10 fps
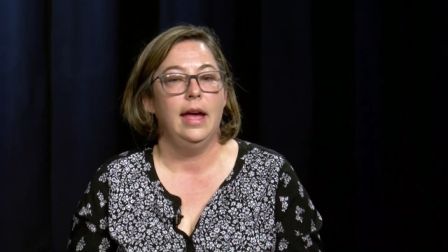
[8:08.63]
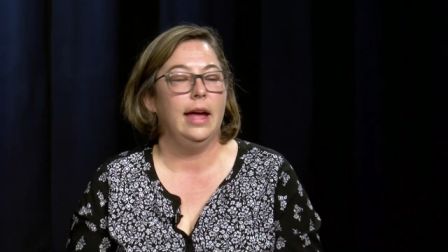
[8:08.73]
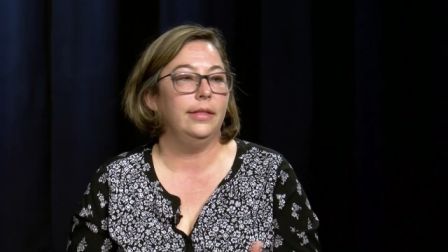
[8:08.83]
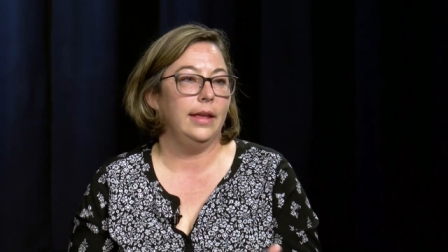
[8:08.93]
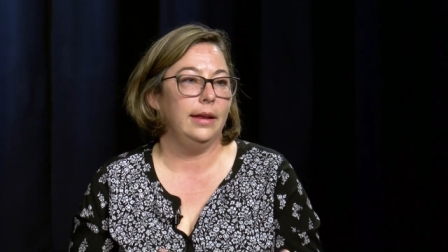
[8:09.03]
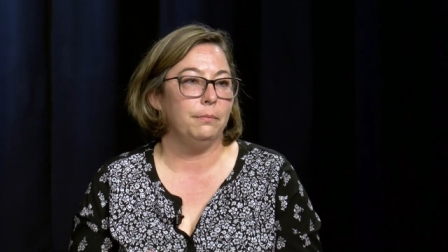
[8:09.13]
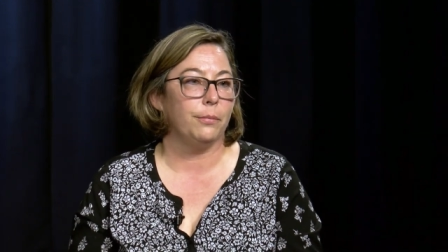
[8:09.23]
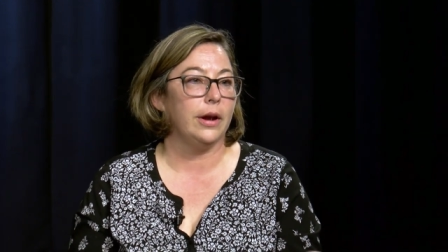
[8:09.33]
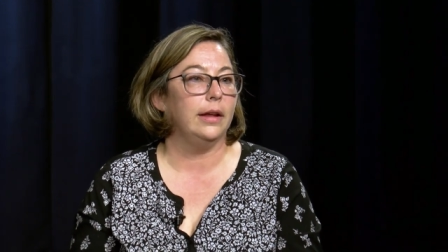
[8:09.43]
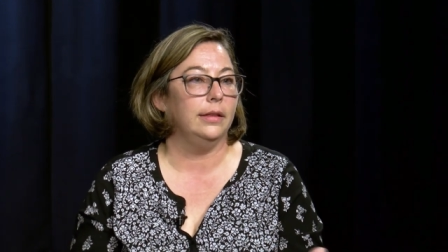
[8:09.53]
and then
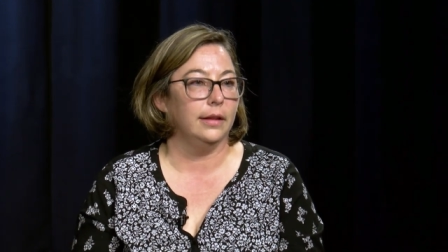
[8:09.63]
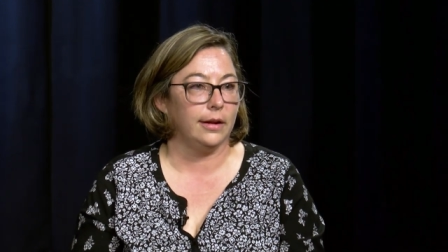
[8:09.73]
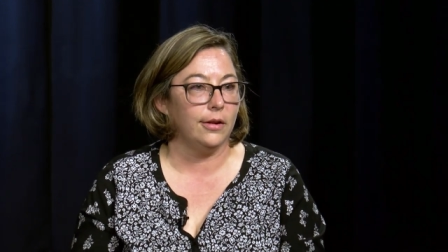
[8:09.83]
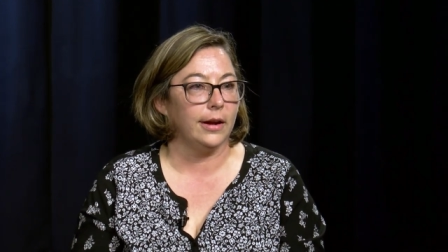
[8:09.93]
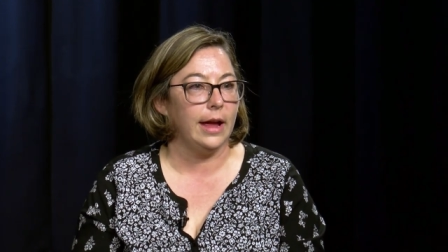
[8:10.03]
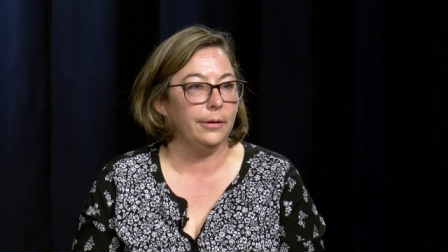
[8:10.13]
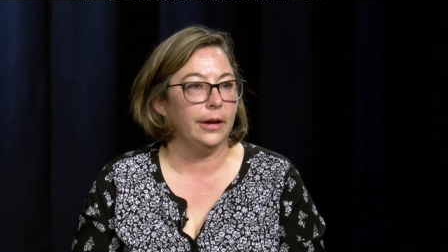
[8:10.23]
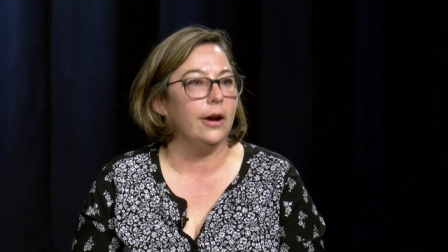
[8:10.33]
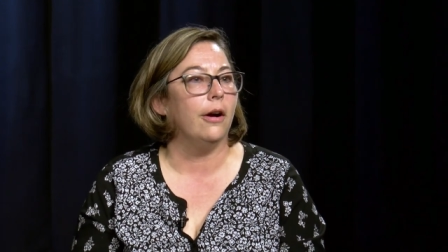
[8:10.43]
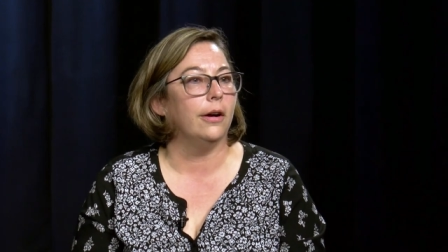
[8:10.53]
bringing the Clark
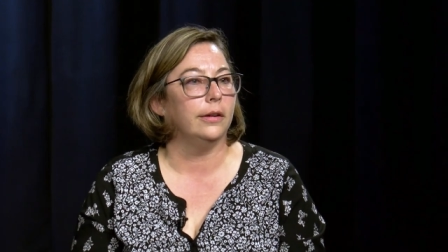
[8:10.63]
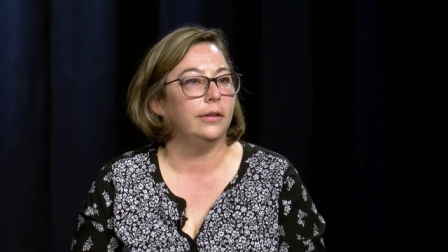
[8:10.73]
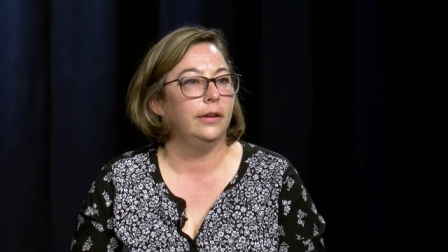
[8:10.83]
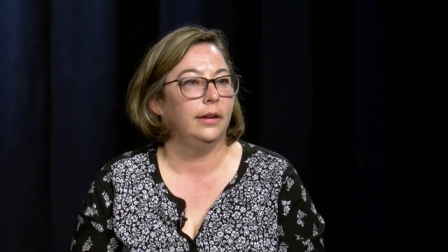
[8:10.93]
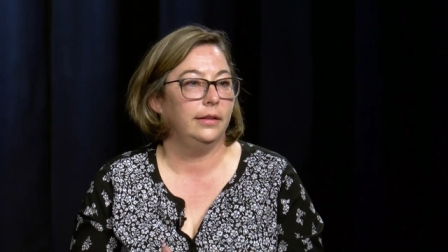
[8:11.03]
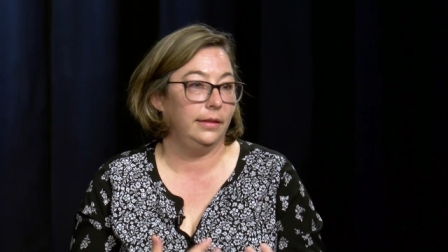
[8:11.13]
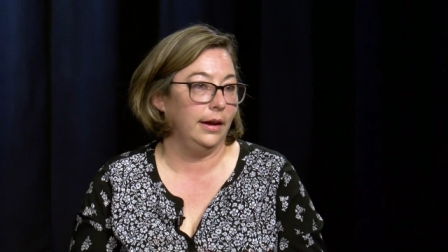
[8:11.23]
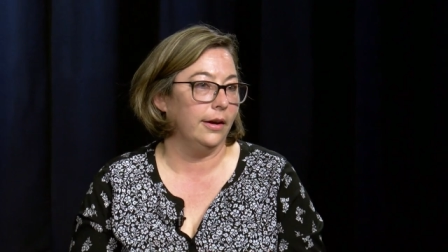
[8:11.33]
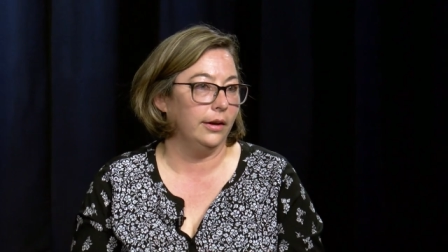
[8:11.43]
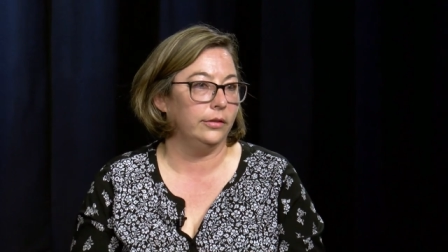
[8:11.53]
County art
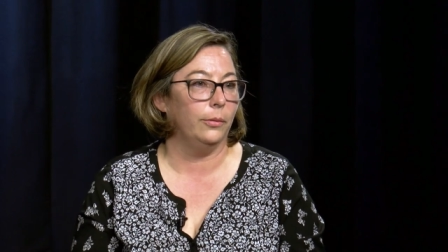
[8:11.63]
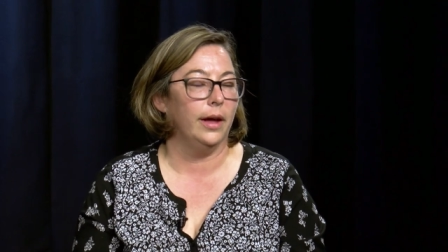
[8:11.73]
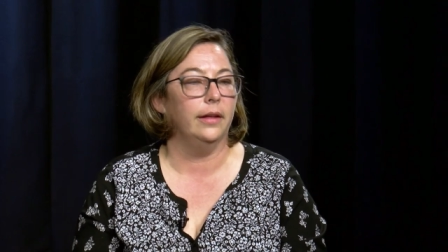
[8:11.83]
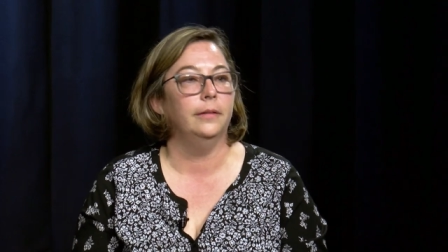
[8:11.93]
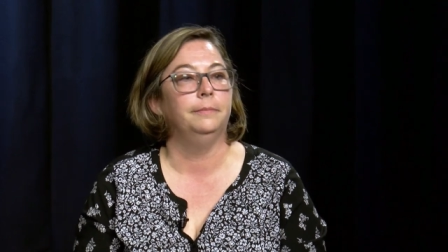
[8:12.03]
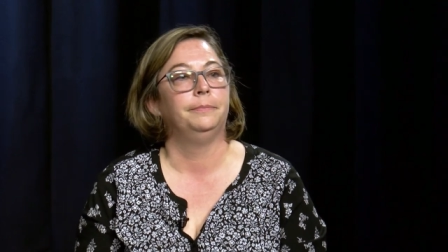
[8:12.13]
there as well.